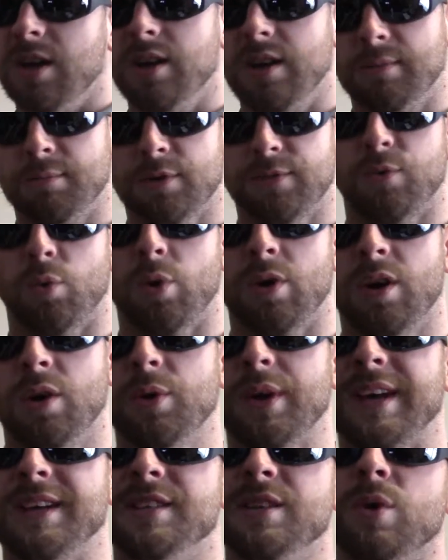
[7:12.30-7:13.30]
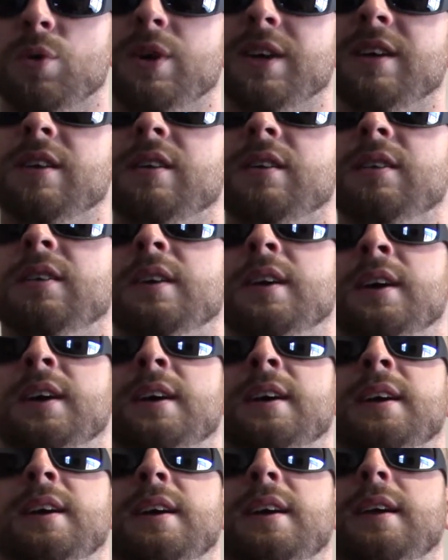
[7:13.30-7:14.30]
number 4. Okay, so here
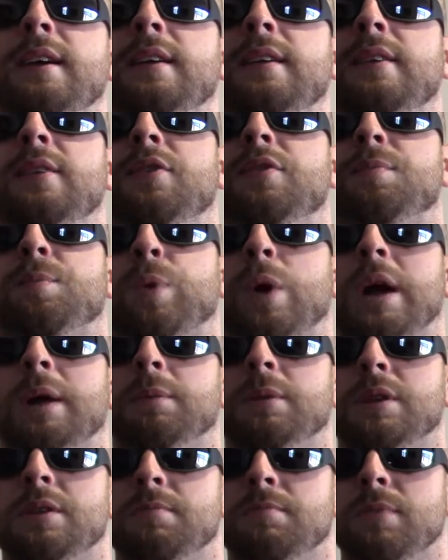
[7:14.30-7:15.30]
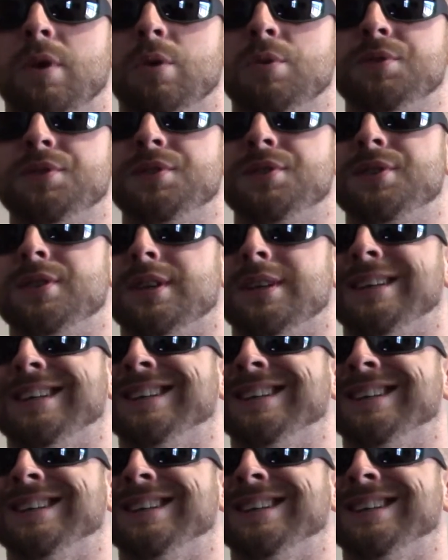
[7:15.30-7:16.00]
is probably the most